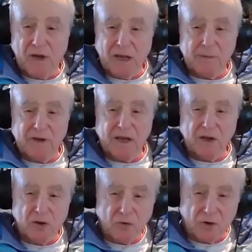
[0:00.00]

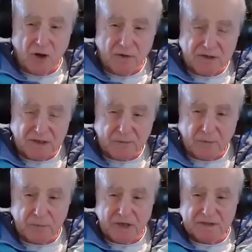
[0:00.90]
limiting you in all these
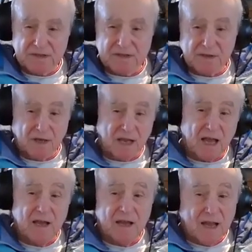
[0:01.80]
different places and the laugh.